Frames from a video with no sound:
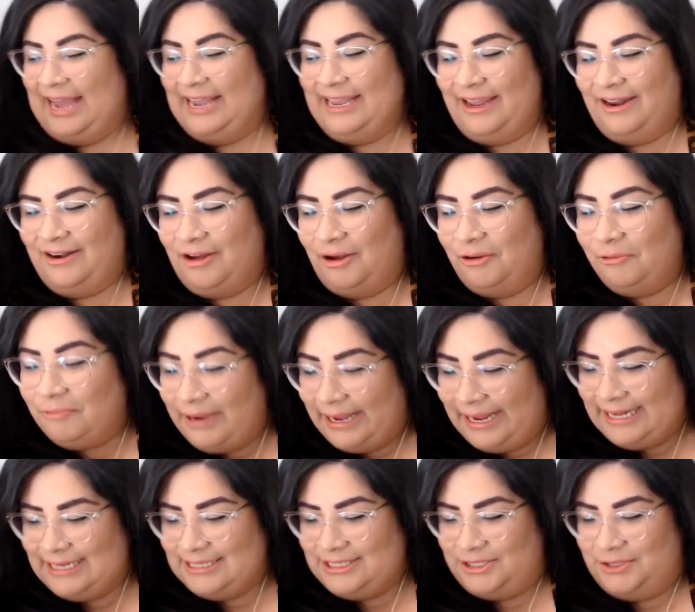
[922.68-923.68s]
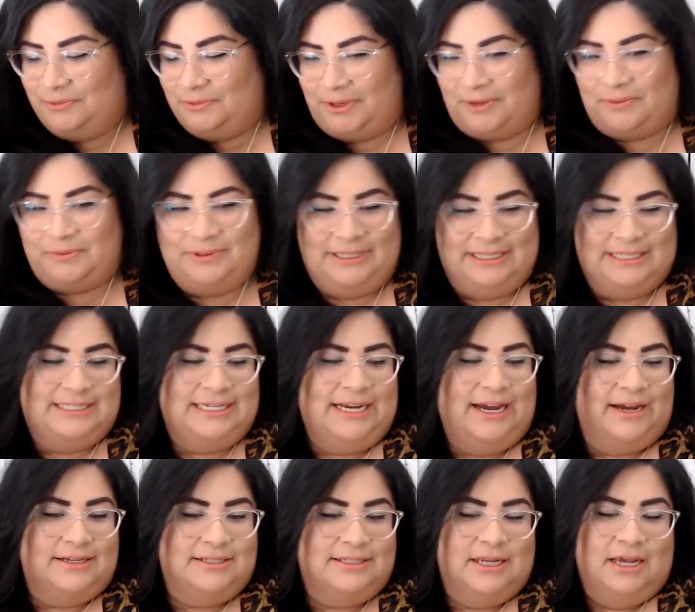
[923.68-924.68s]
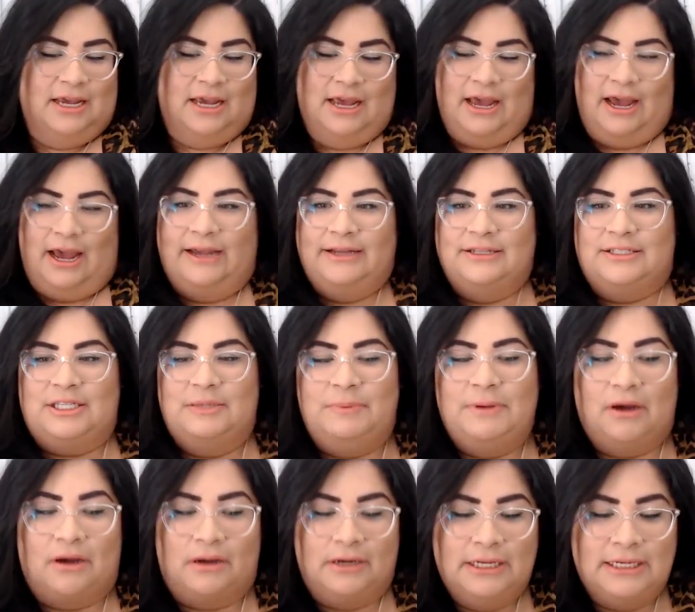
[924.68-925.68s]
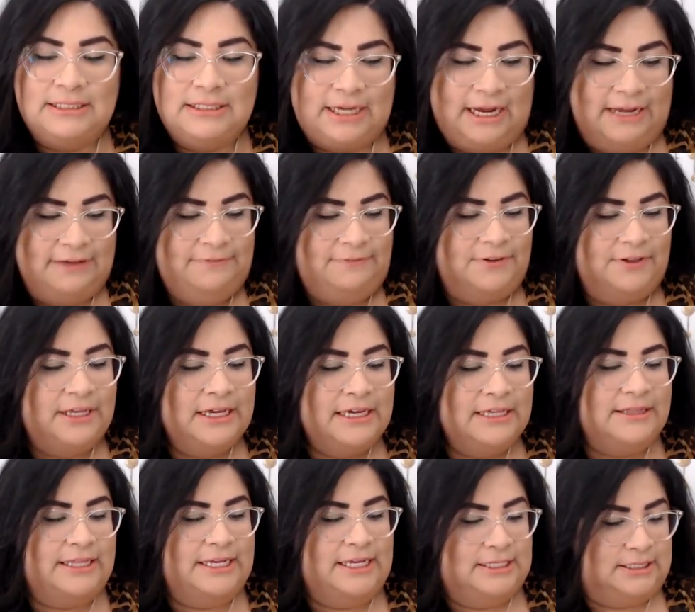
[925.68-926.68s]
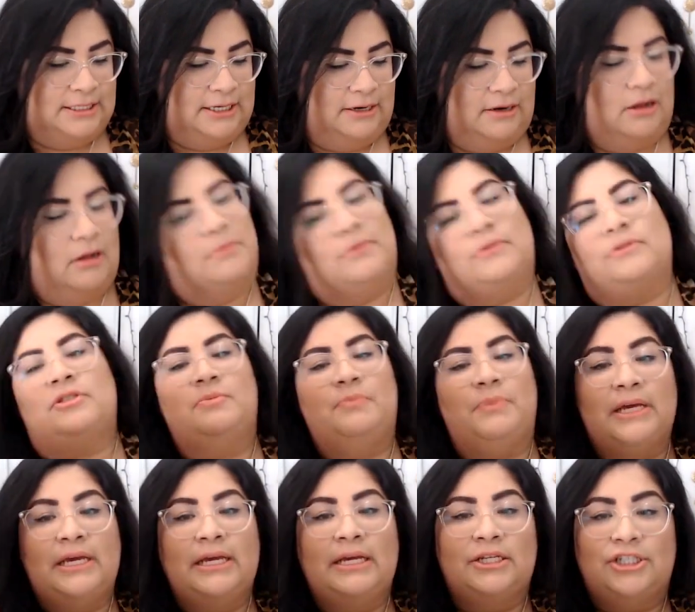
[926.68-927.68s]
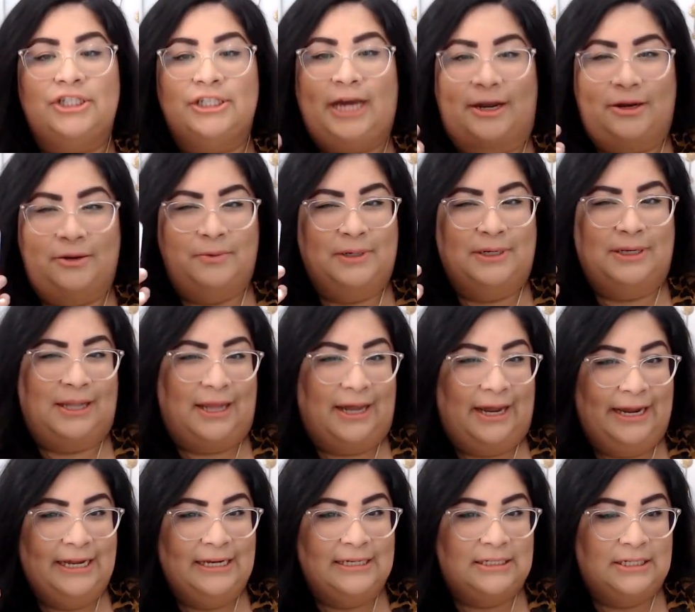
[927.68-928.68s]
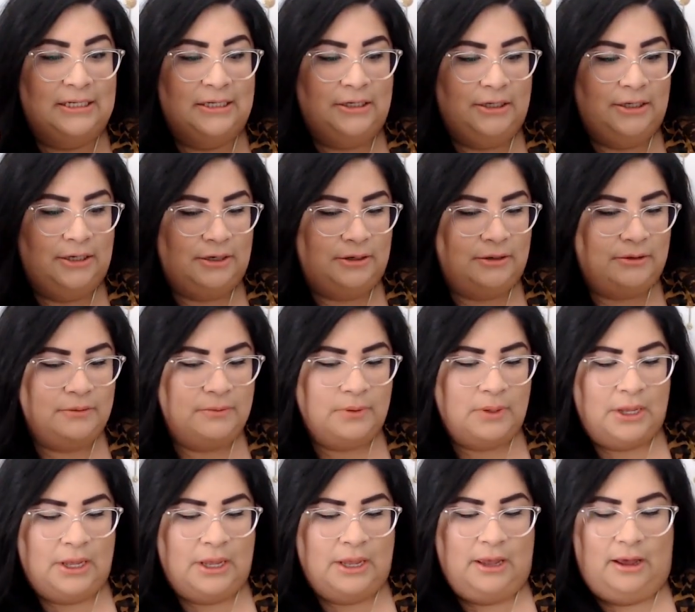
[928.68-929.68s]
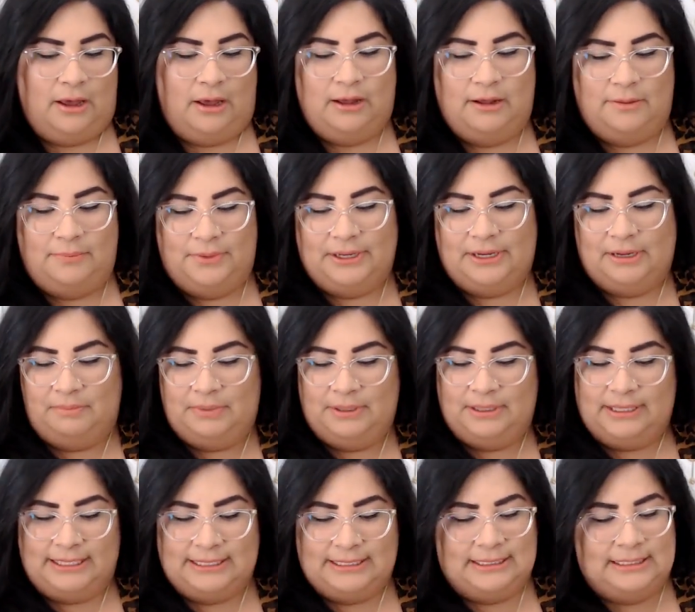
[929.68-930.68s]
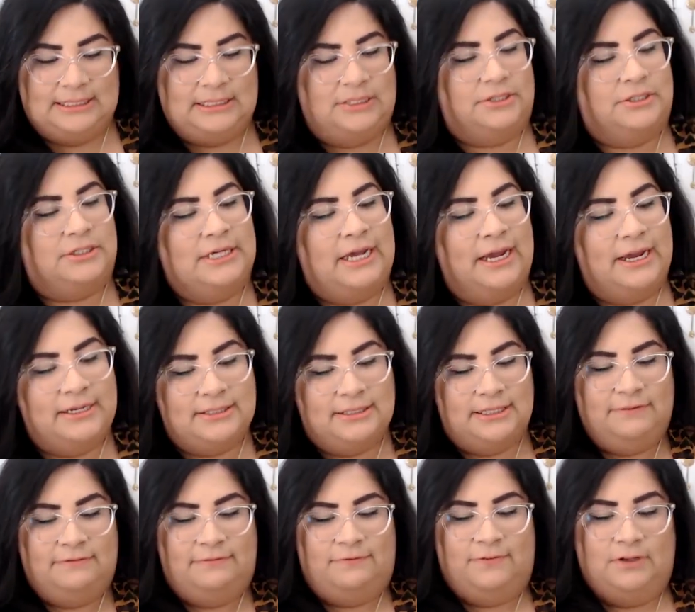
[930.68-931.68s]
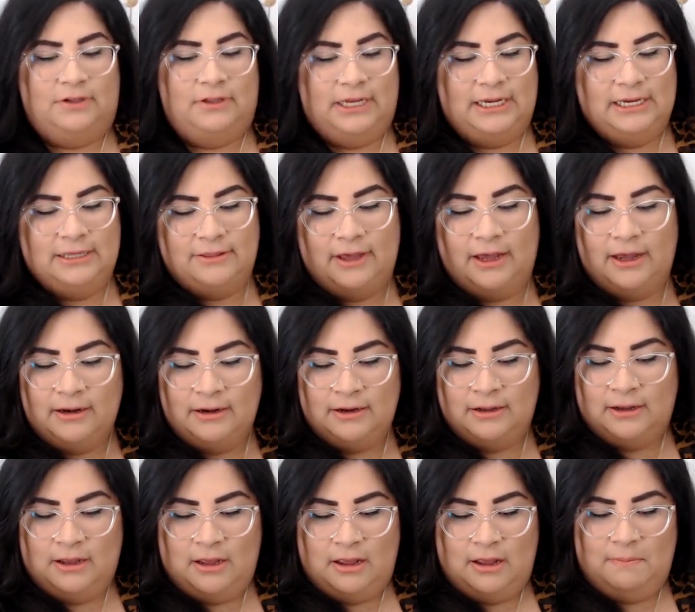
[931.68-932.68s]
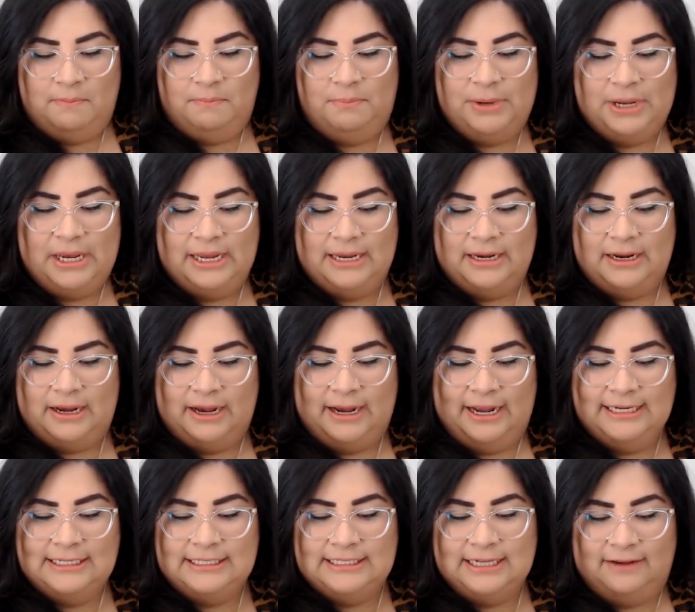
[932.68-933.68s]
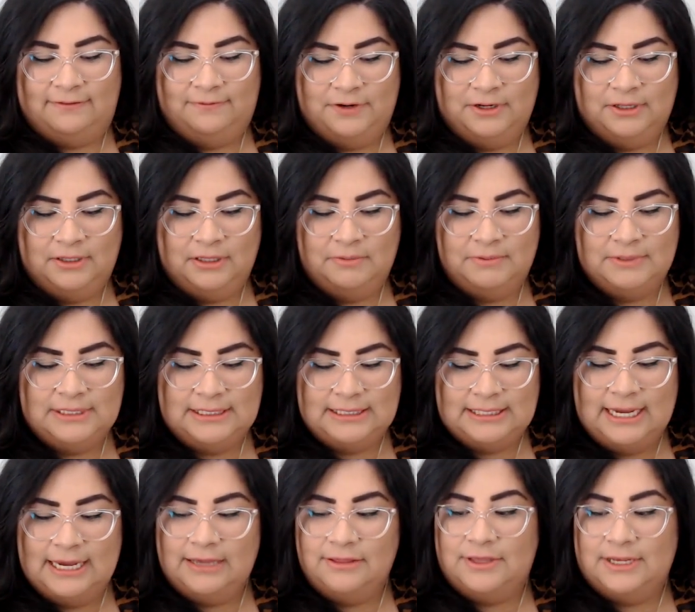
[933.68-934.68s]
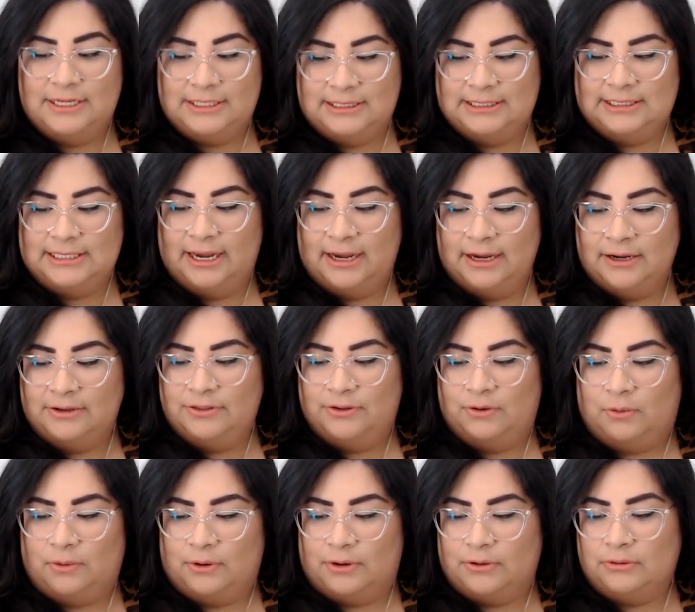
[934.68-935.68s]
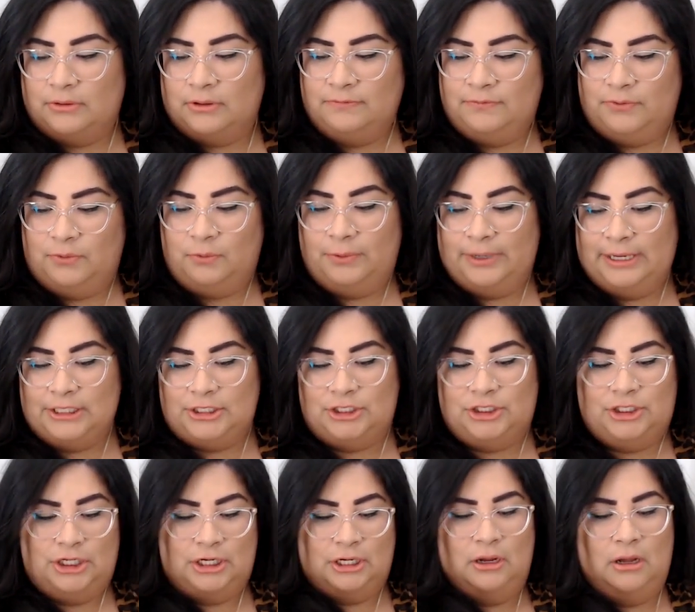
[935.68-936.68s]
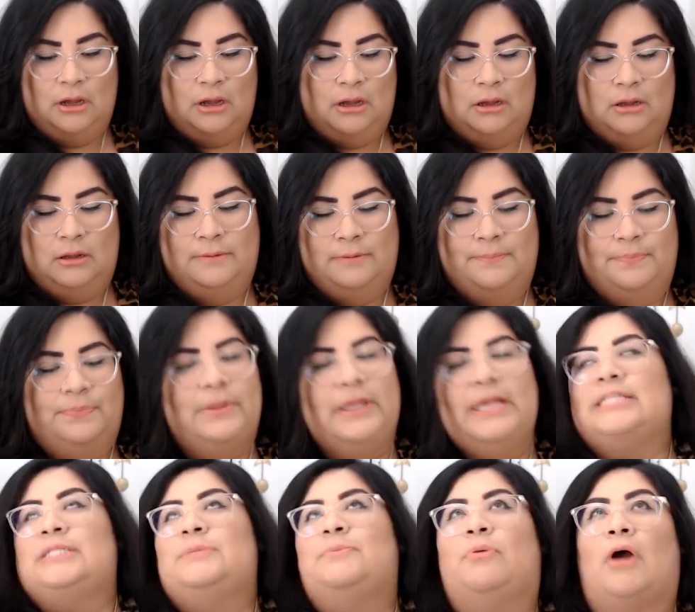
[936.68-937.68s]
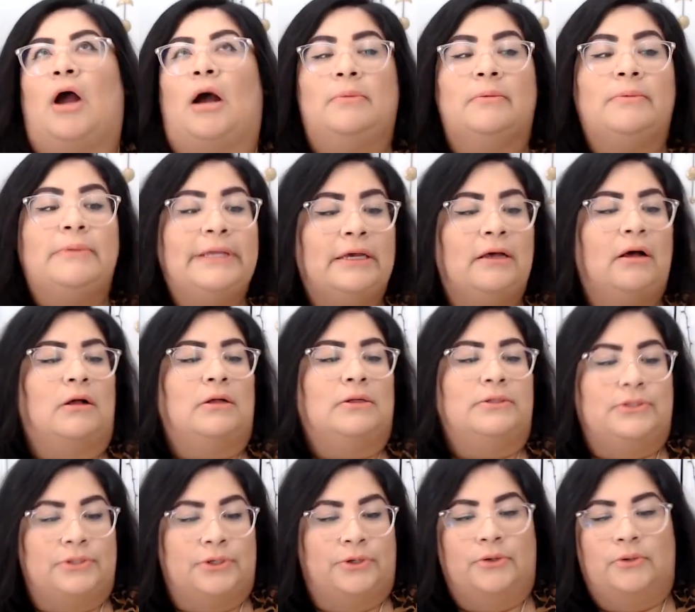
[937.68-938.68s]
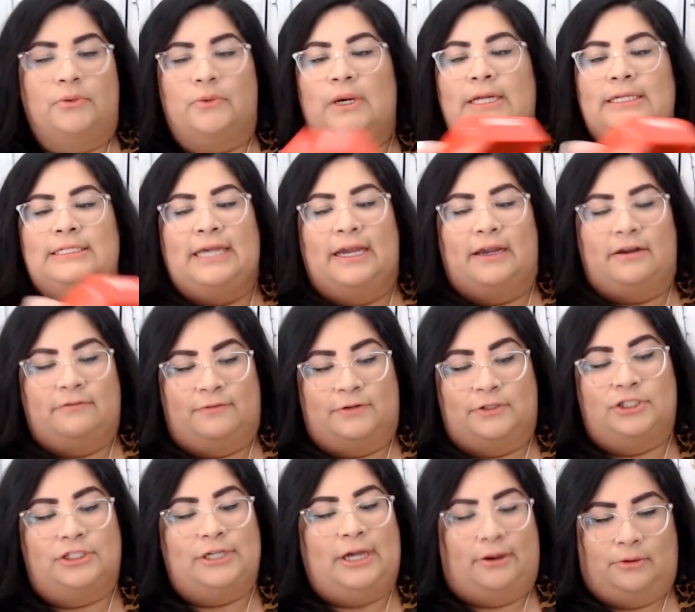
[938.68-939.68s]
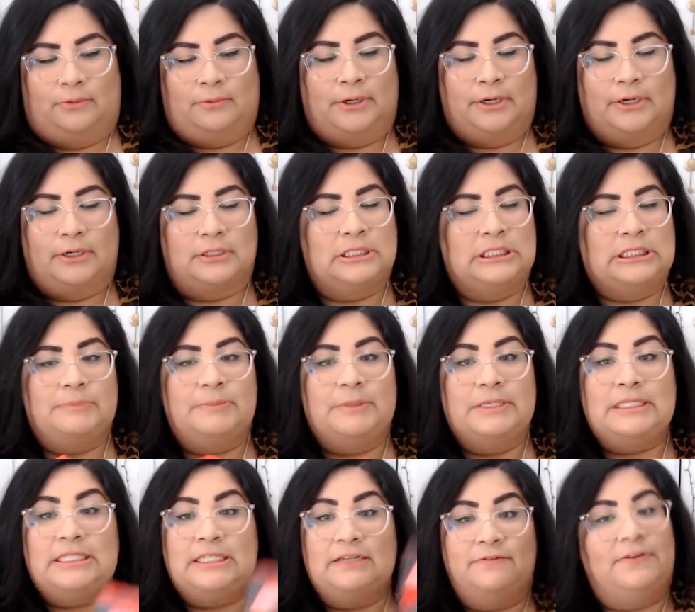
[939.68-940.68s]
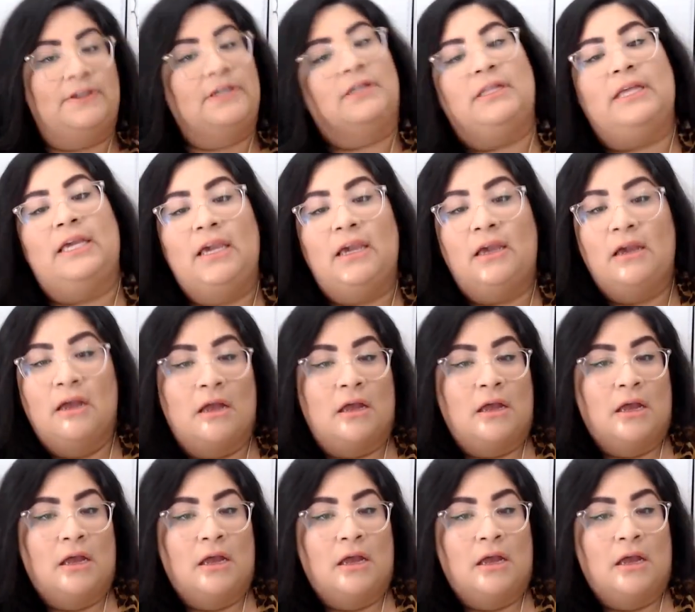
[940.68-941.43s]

I cannot wait to work with these decks. I, to be honest, I feel like these could almost be shadow and light, you know? Um they can be like sister decks. They feel like that. But I definitely would say this deck, the Oracle of the Witch, um, is probably also a deck for shadow work, specifically,